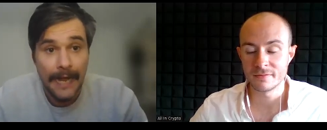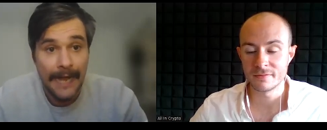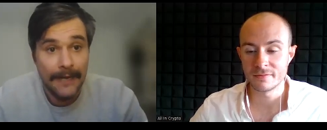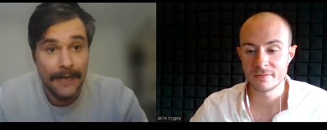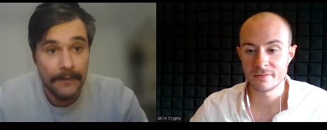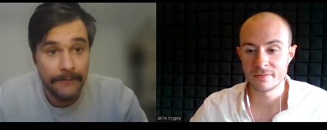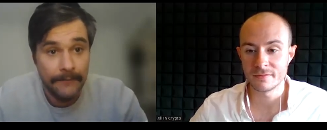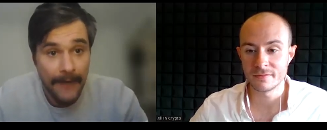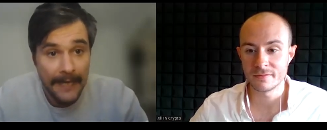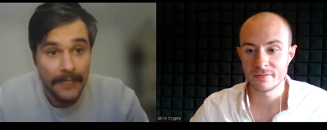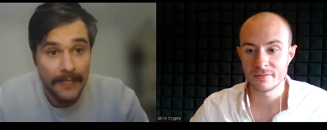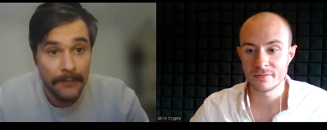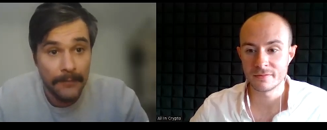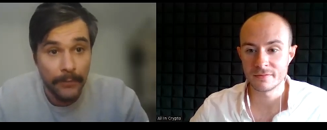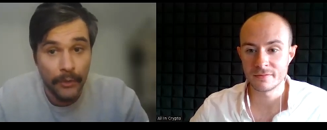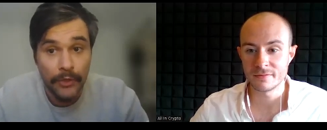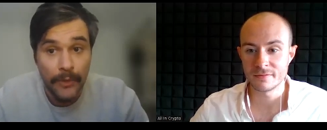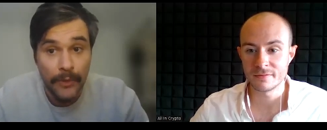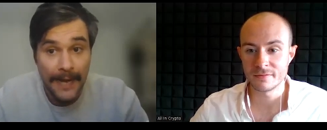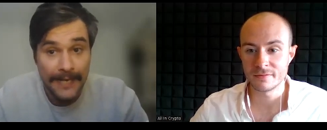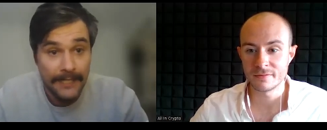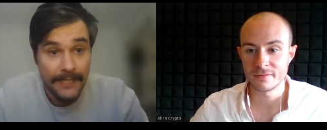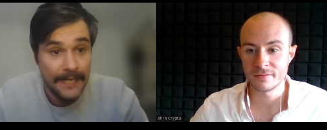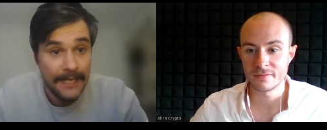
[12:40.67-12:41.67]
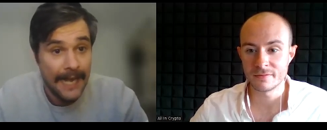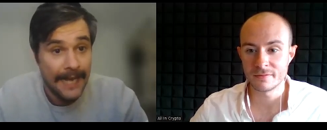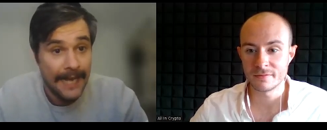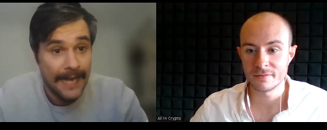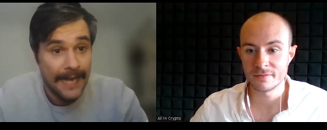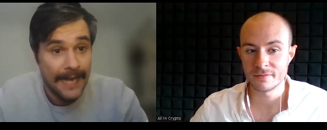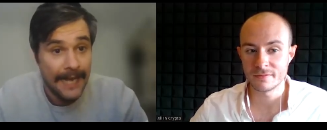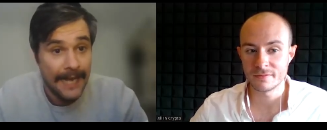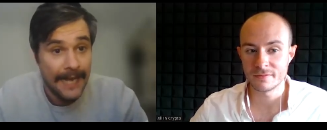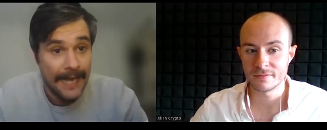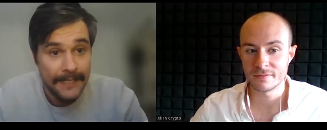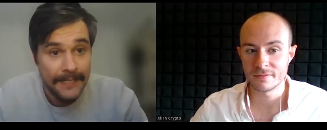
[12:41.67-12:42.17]
Speaker 1: and available to actually
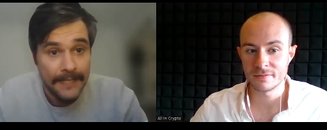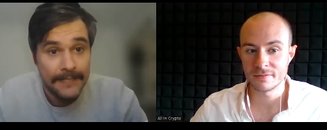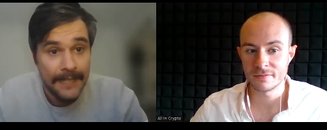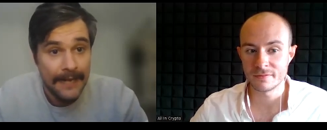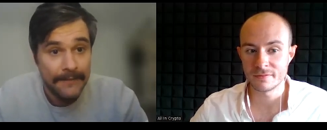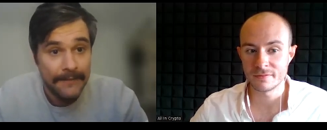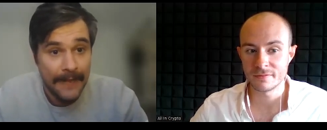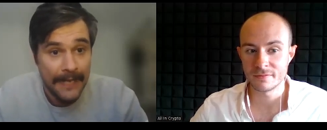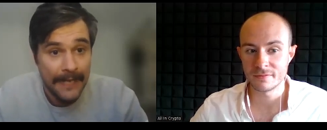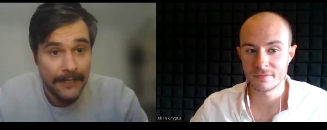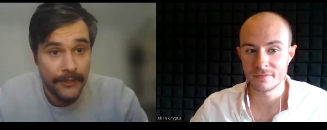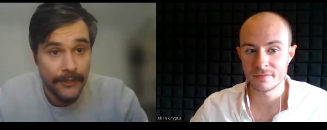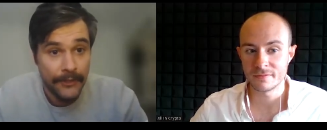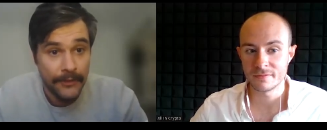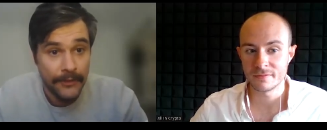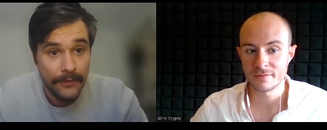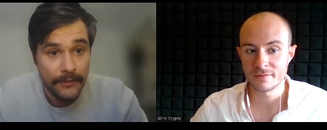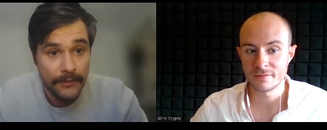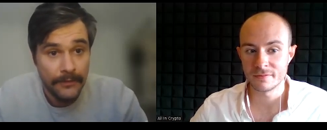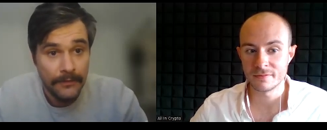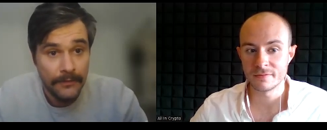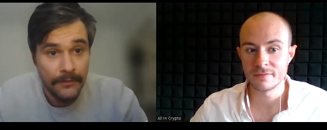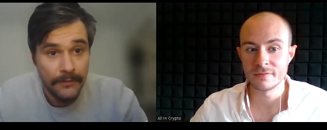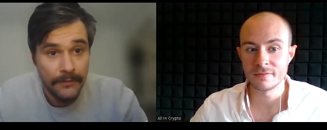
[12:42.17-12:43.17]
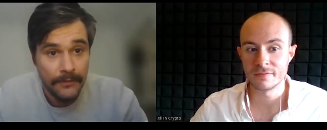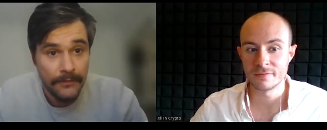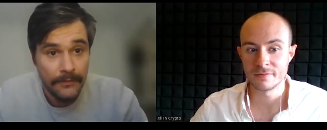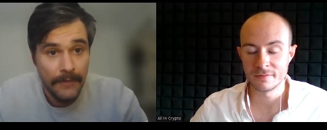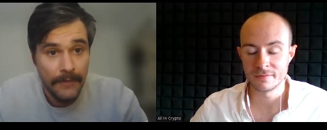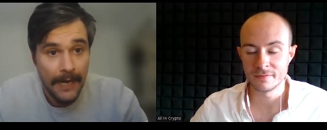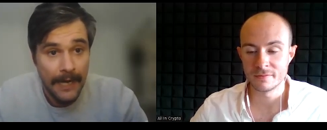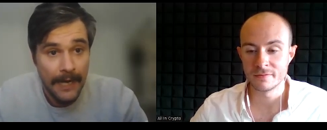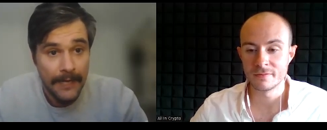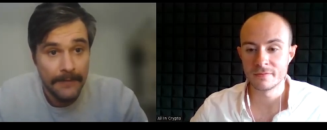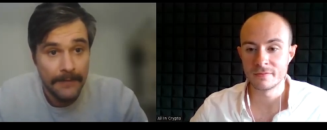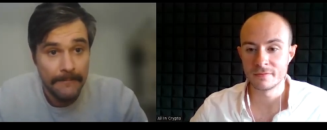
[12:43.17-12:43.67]
access that value,
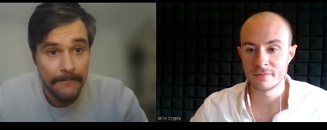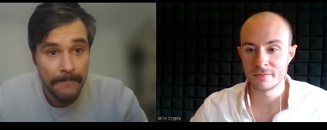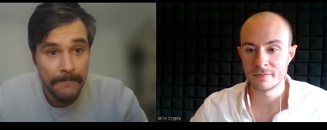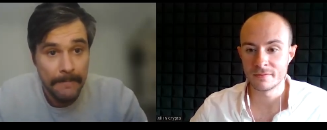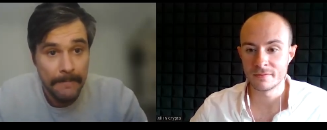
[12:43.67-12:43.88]
right?